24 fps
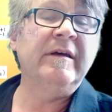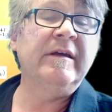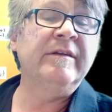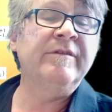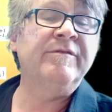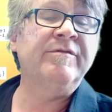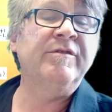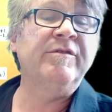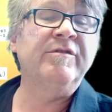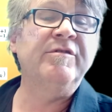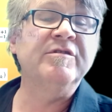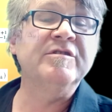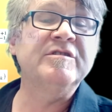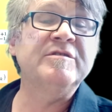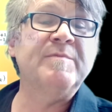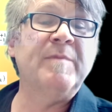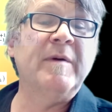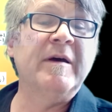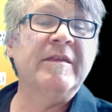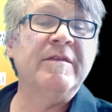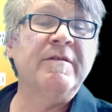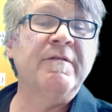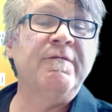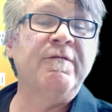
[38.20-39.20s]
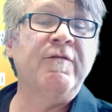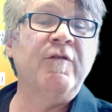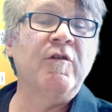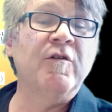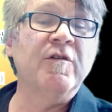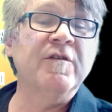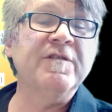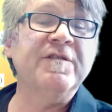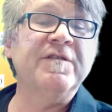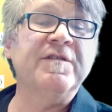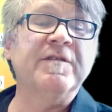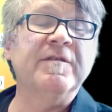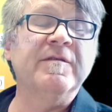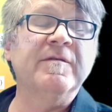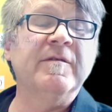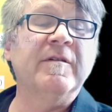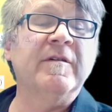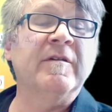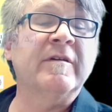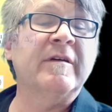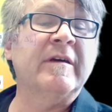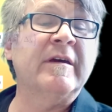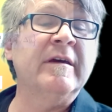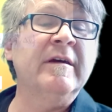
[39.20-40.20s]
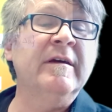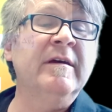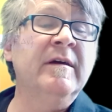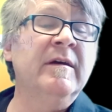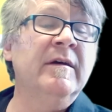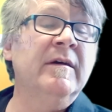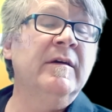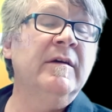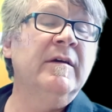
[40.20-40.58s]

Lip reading: introduced by the force. Okay.